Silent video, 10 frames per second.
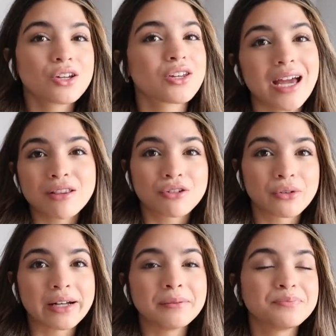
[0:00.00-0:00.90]
get
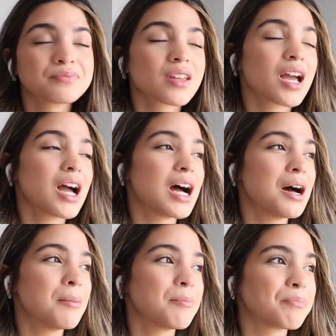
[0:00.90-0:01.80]
through
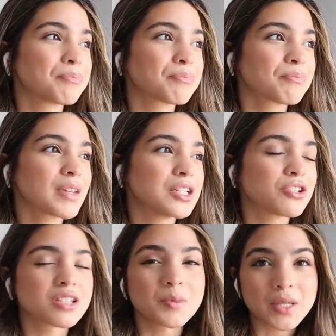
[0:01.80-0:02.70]
it. It
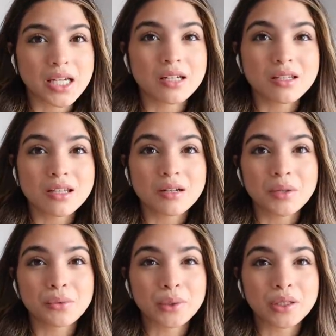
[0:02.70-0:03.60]
just seems like it's gonna
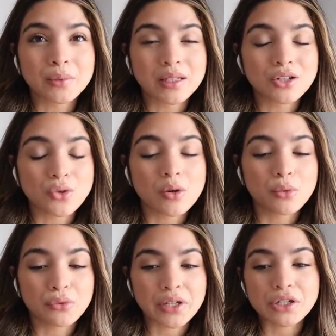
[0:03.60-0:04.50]
be really, really
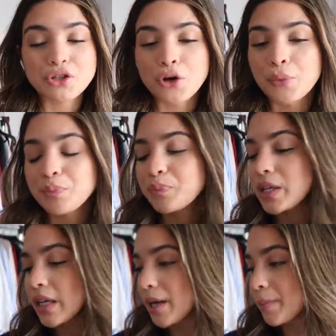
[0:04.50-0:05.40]
enjoyable to read. So
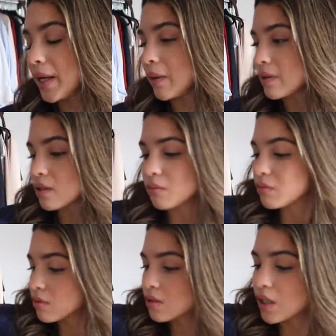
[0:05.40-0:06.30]
yeah, anyways,
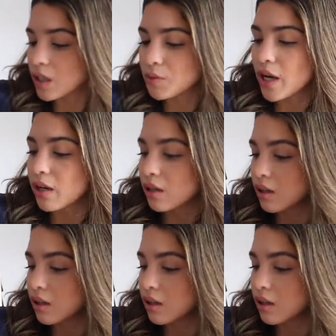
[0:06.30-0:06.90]
I keep chatting.